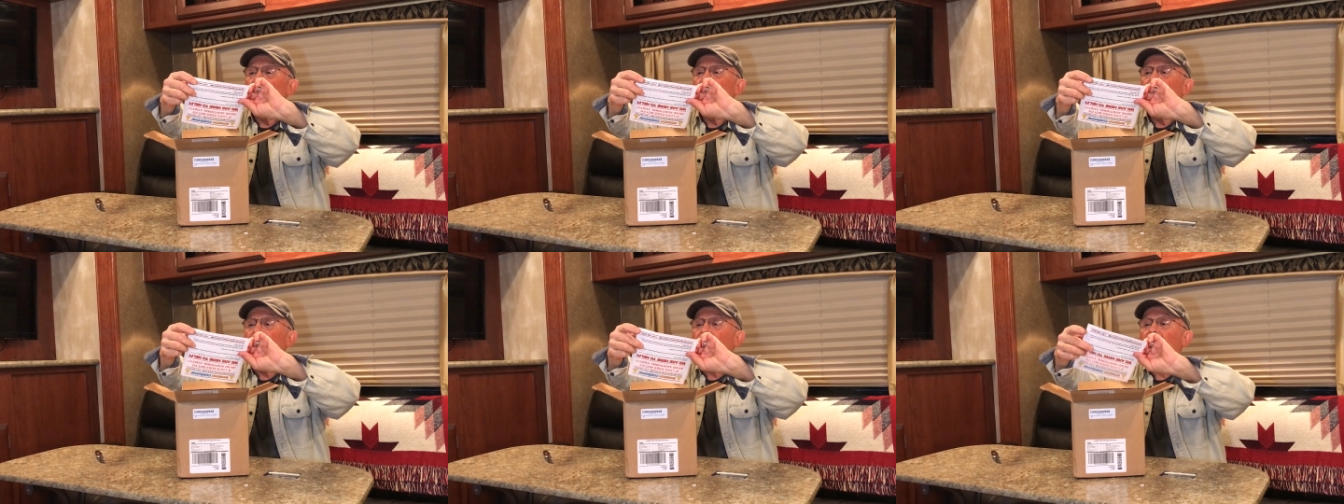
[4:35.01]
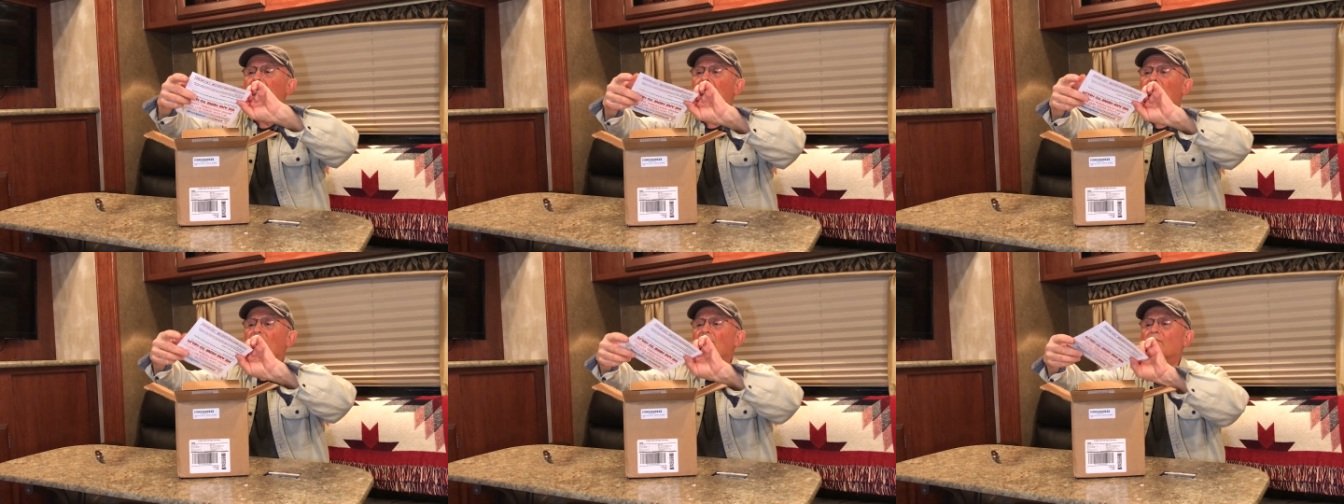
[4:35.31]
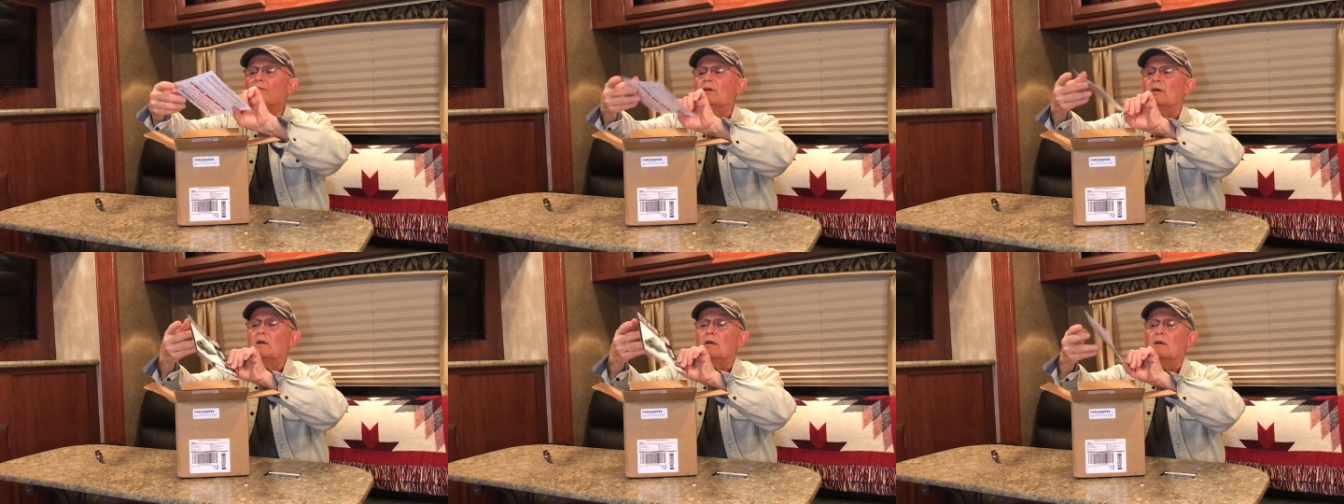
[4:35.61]
This
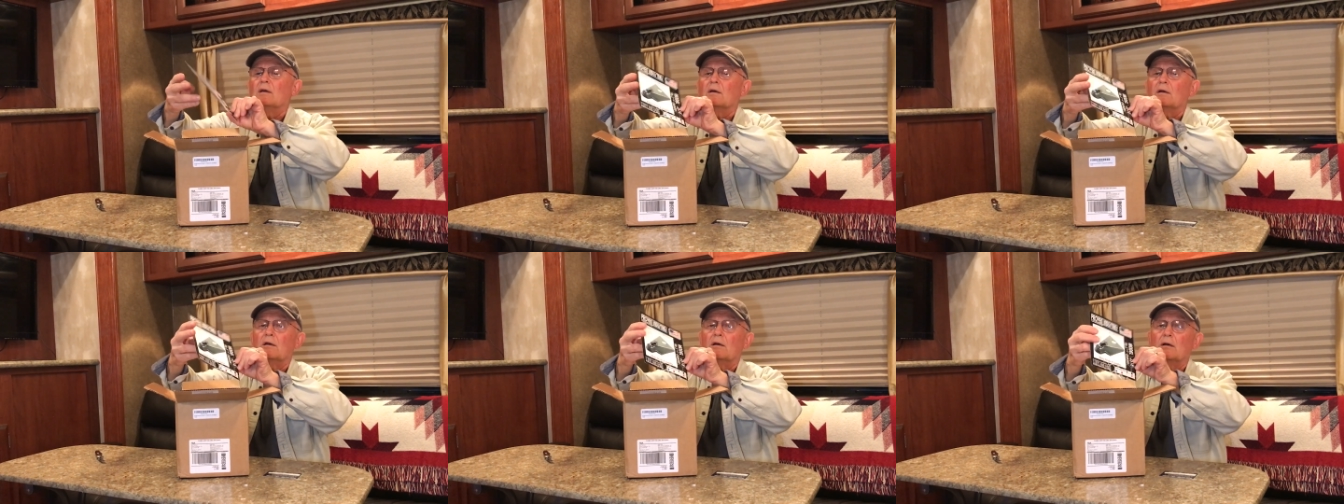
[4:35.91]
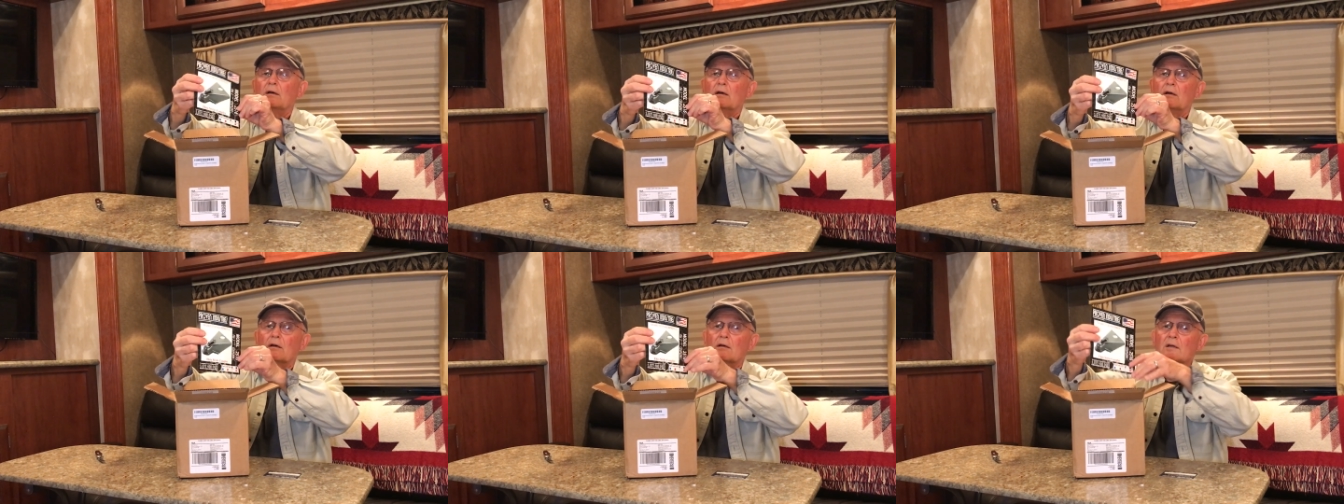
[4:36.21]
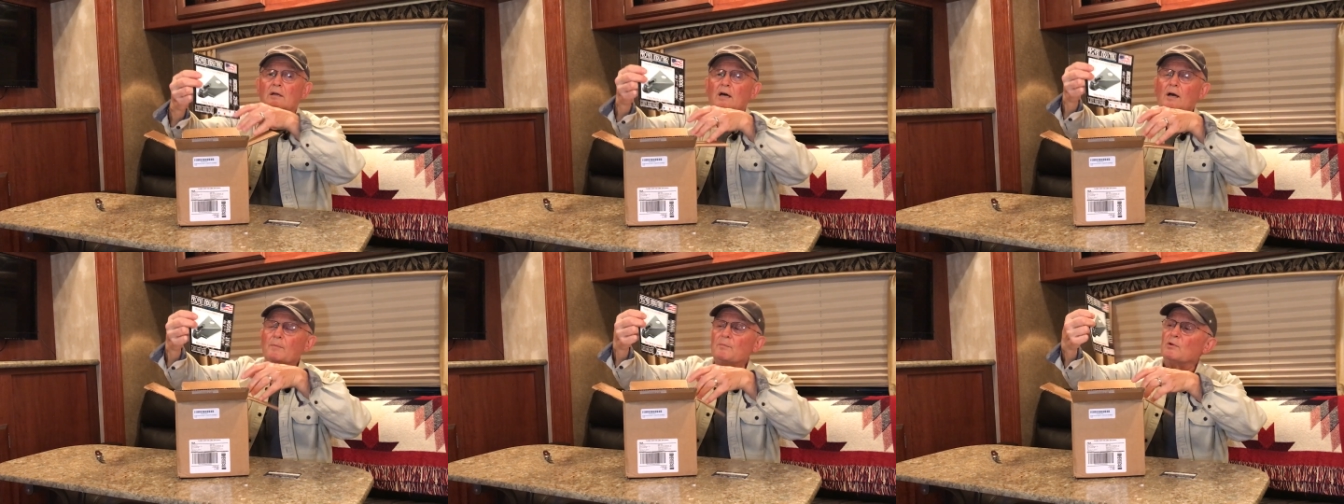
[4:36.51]

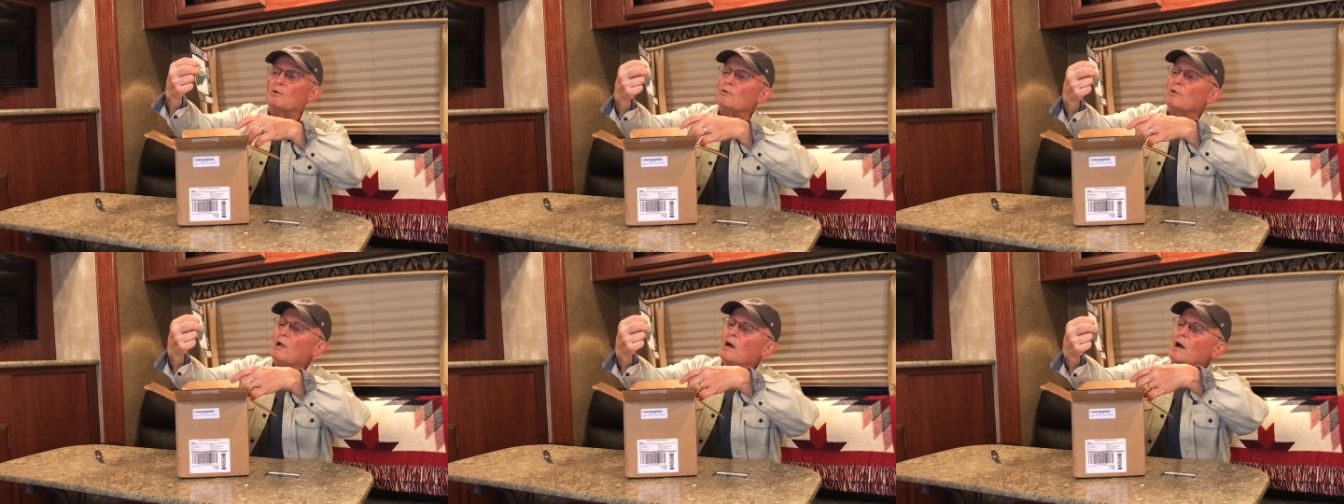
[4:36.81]
coupler